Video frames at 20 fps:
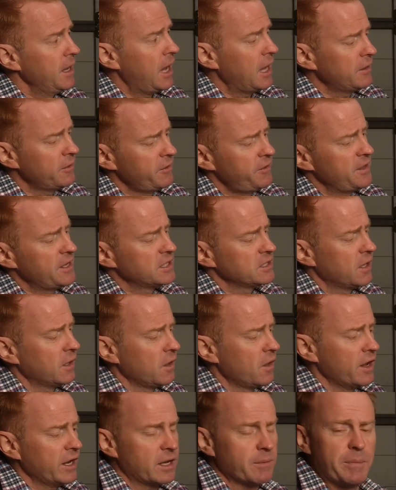Other things I
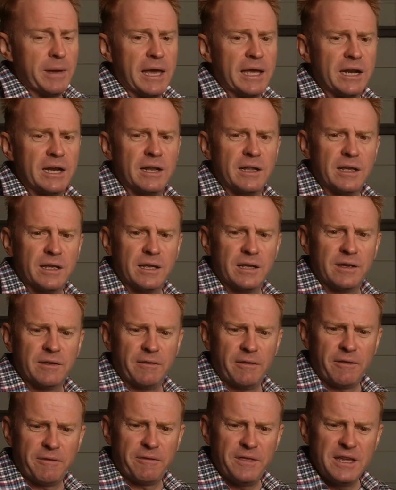like about it
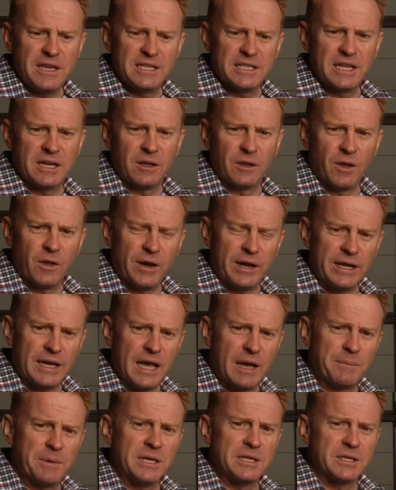are, are things that a lot of
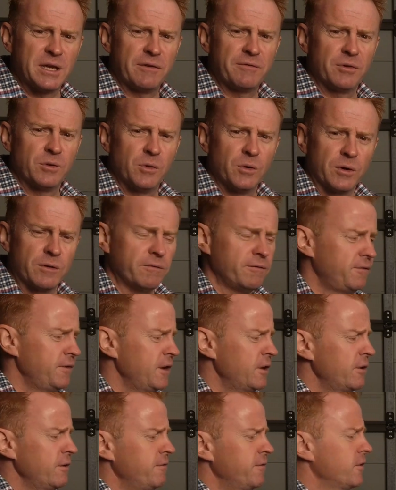companies overlook.
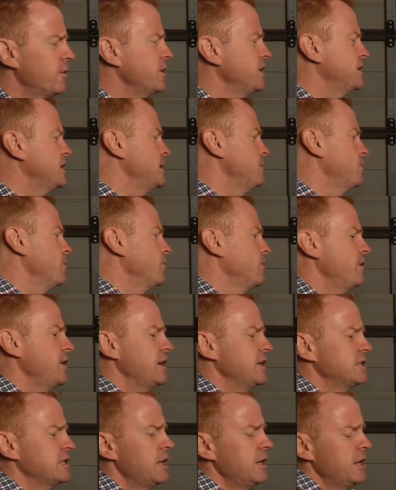Very, very simple
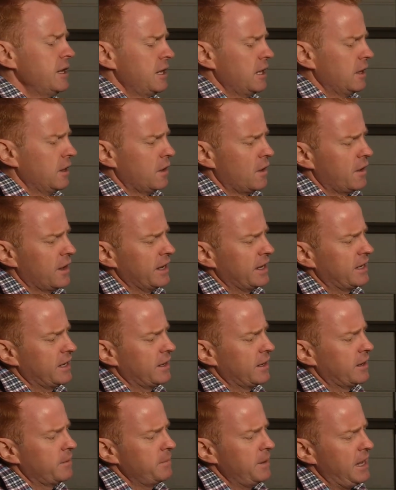things, like
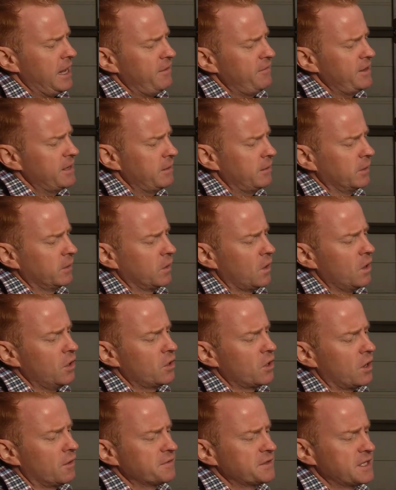um, having
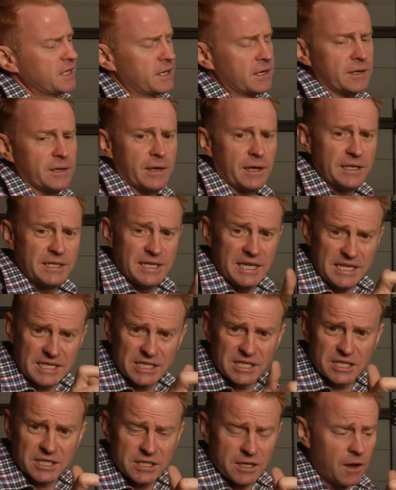lock-offs that are a
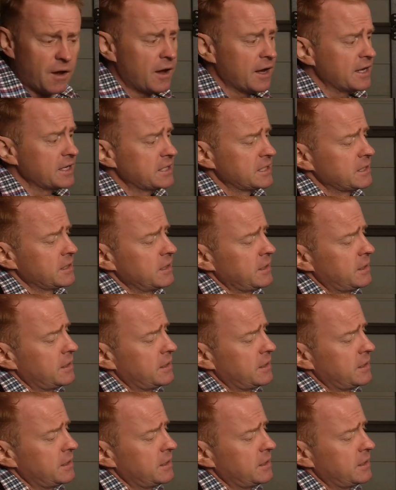decent size.